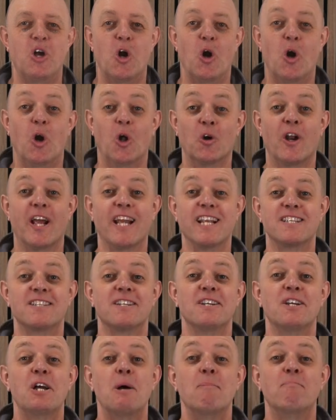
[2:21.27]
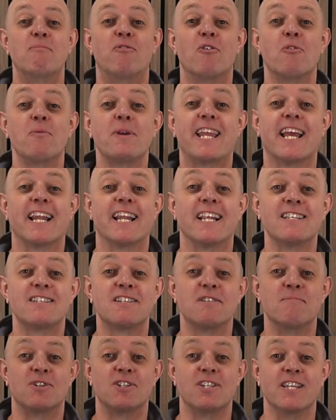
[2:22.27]
Alright, before we get into
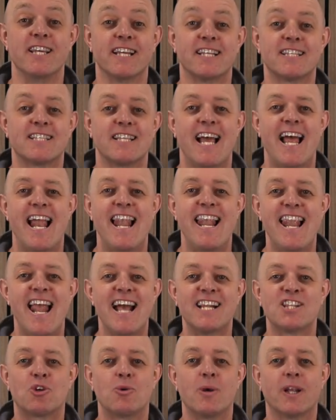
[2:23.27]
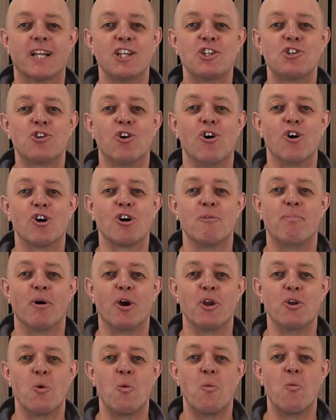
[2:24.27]
the mistakes, let's quickly talk
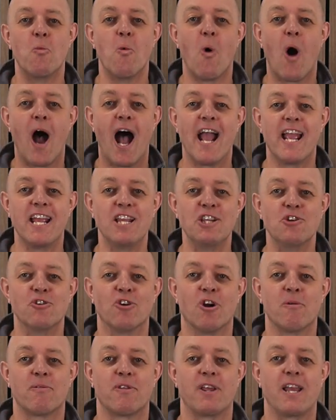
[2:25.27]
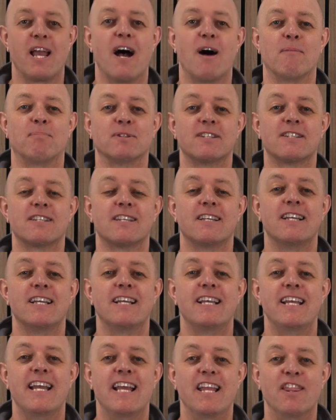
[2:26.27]
about why neuropathy happens
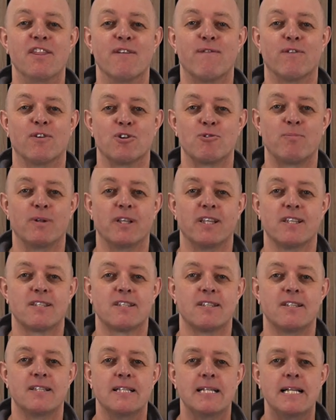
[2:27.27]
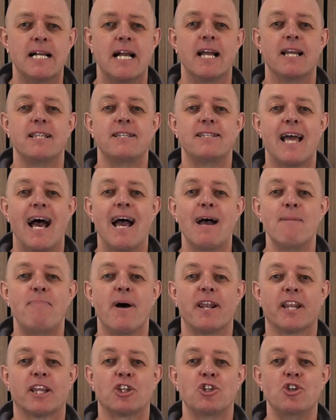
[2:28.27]
in the first place.
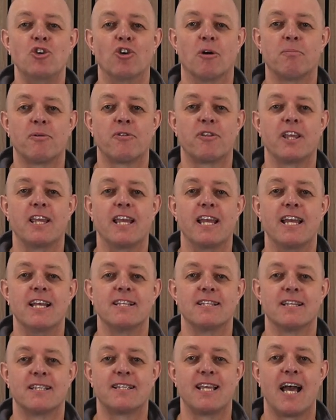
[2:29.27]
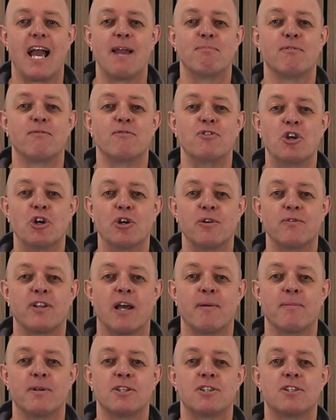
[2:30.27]
Diabetic neuropathy is a type of nerve
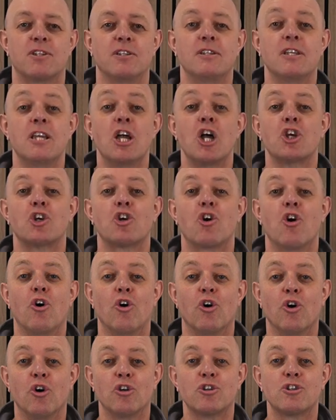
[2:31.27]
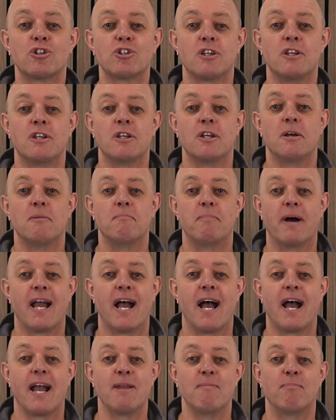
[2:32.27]
damage caused by
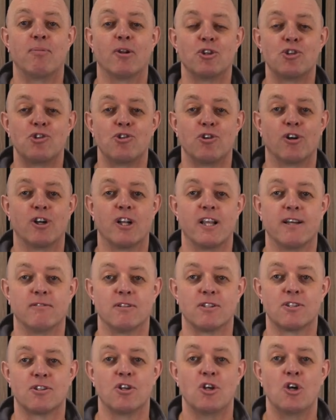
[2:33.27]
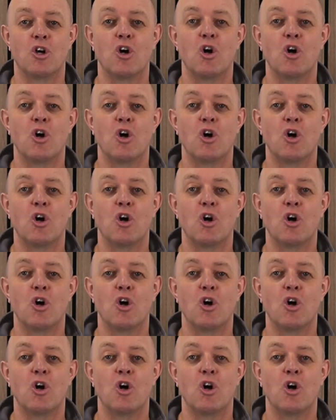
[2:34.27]
high blood sugar levels.